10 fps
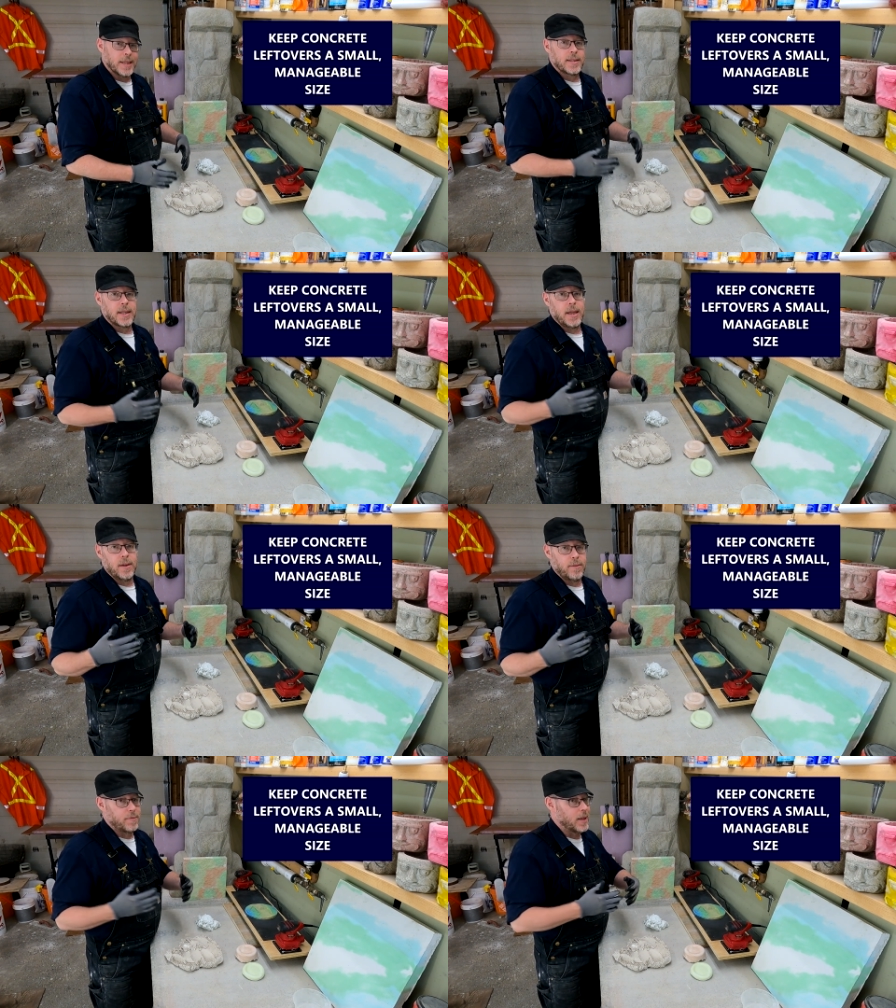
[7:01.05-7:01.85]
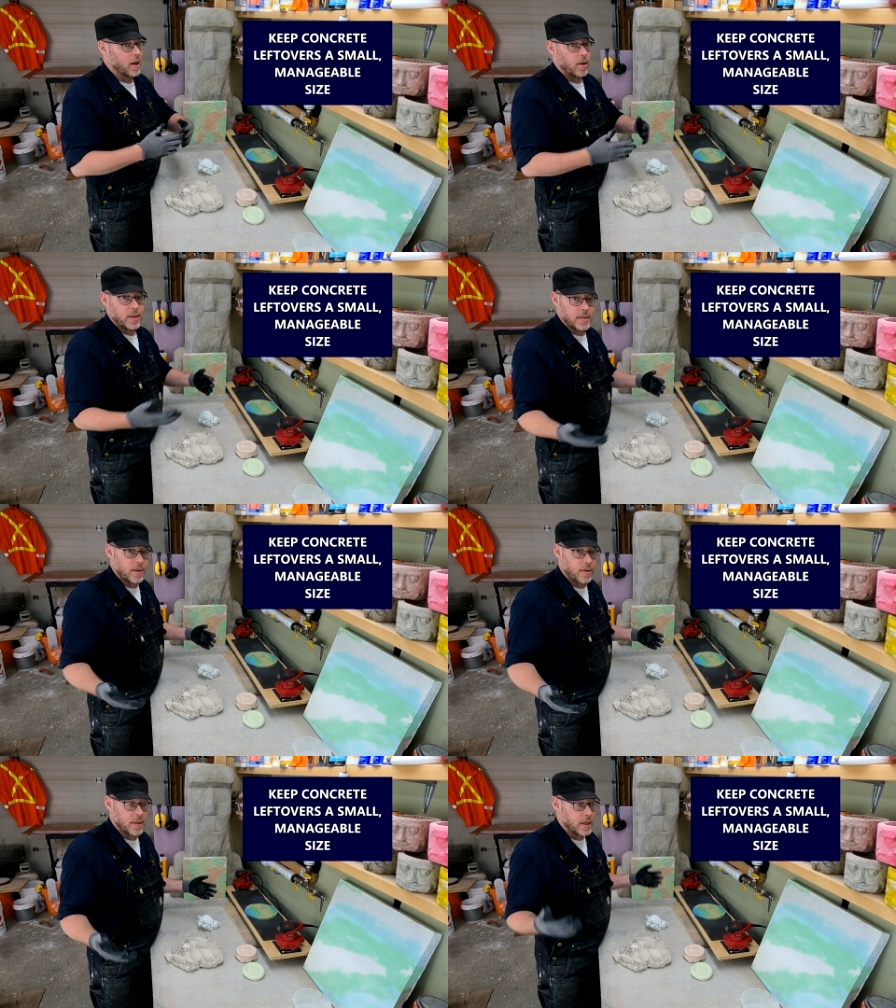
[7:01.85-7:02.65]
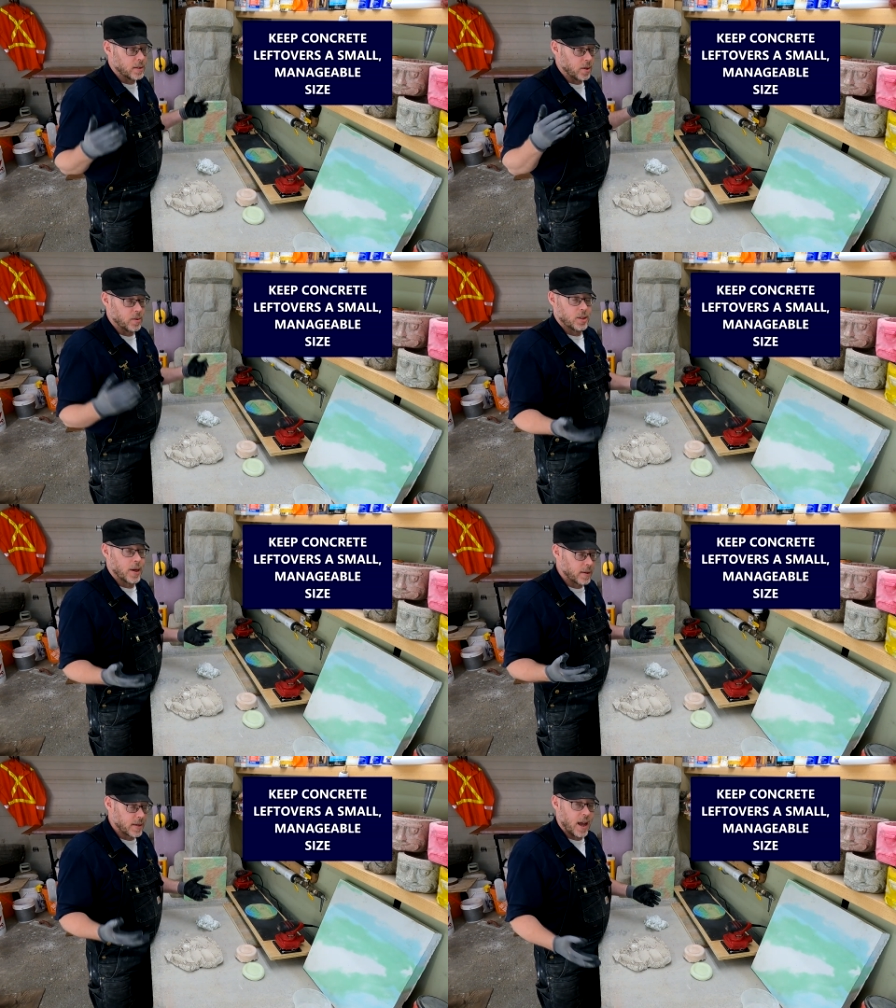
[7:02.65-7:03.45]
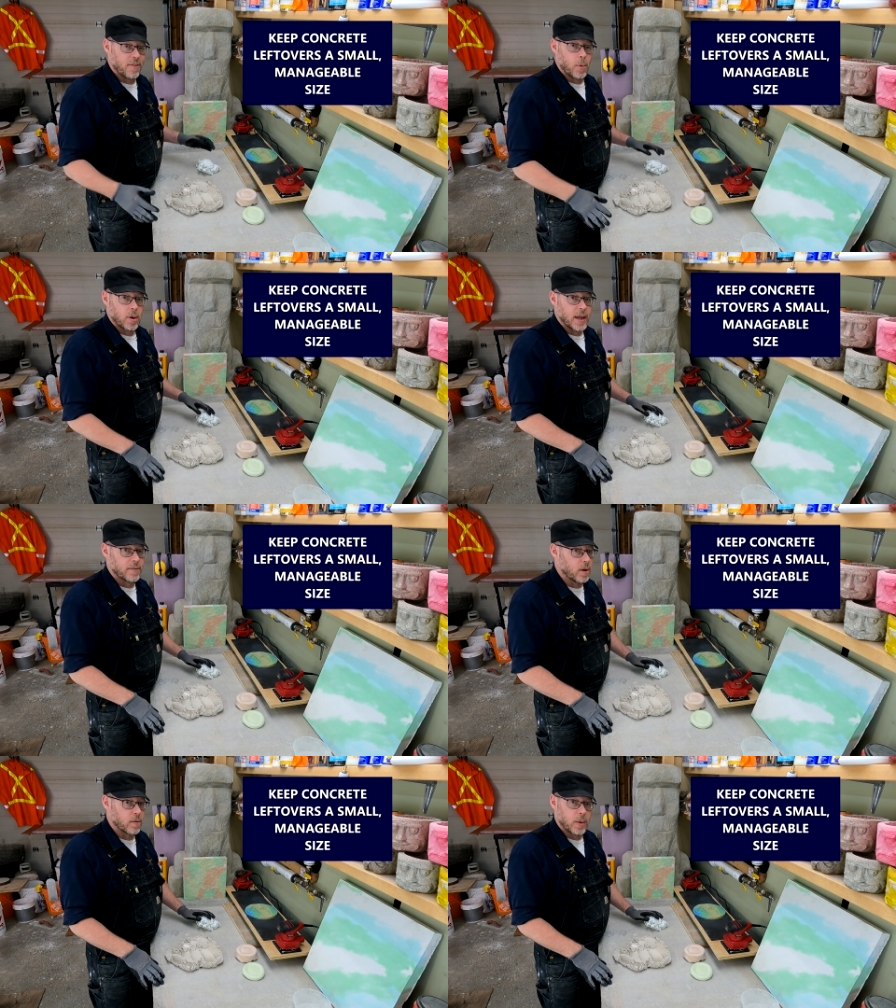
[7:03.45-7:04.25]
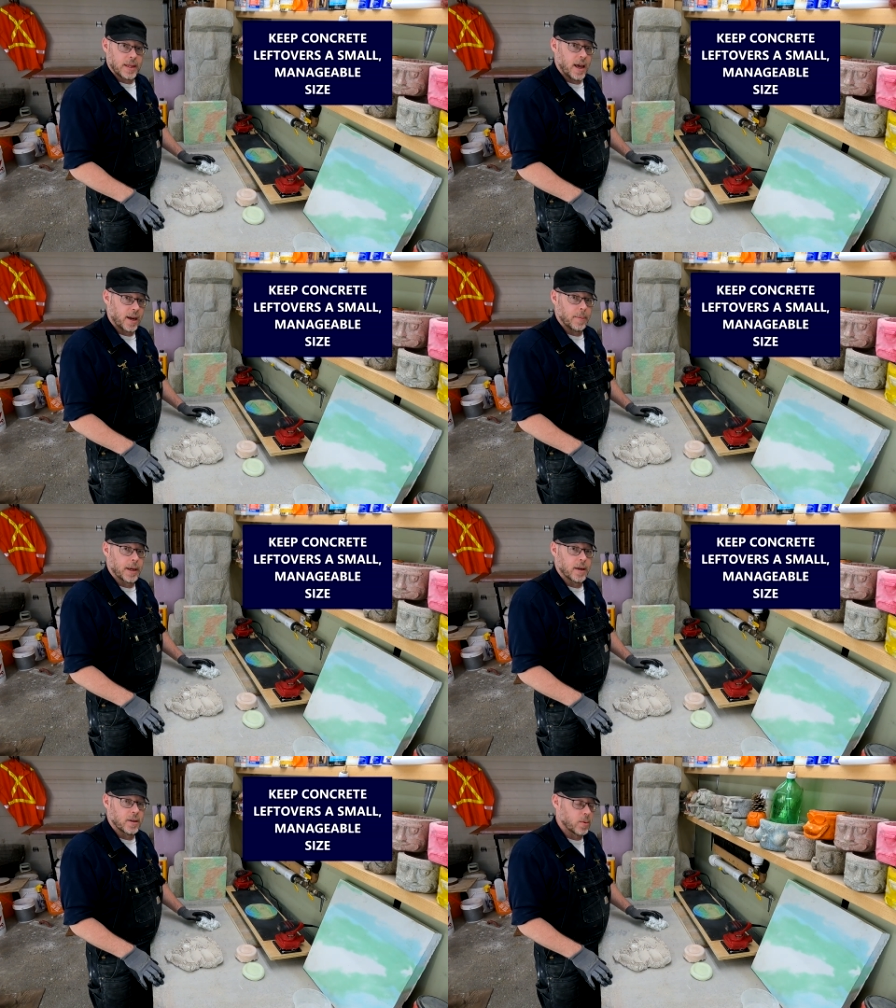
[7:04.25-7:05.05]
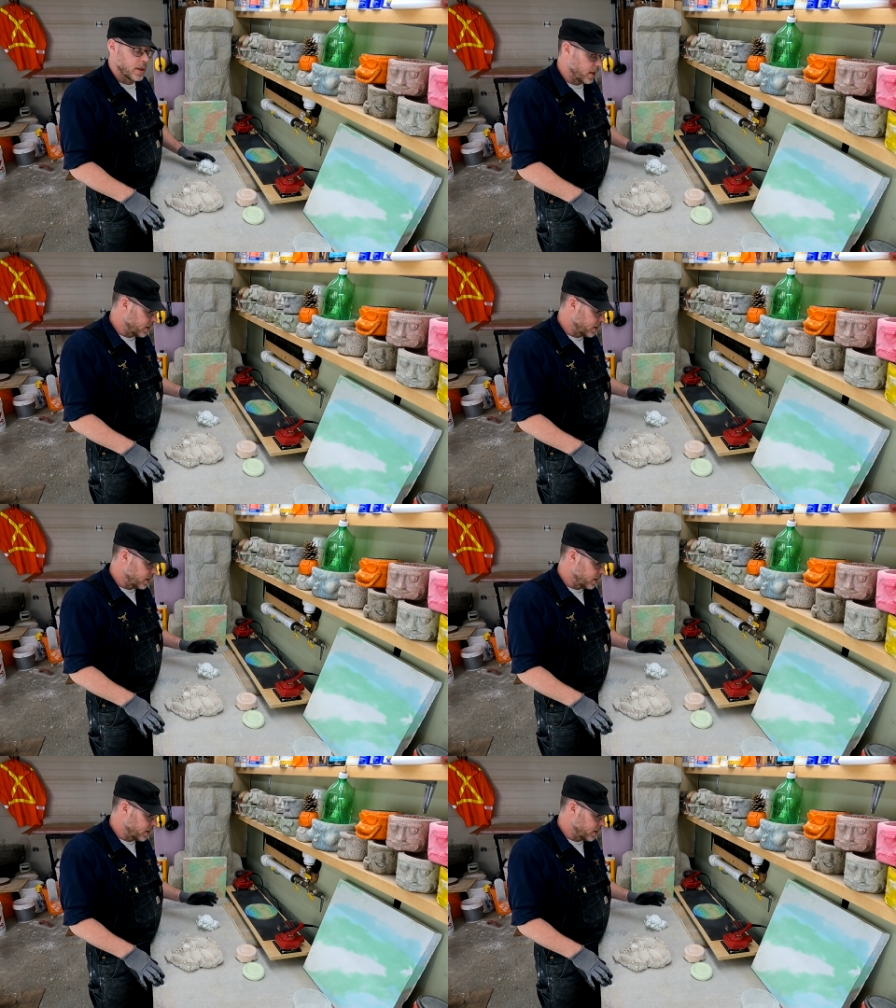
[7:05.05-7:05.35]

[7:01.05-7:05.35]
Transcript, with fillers: let's say you've done all these other things, you just have more left over. What the heck am I going to do with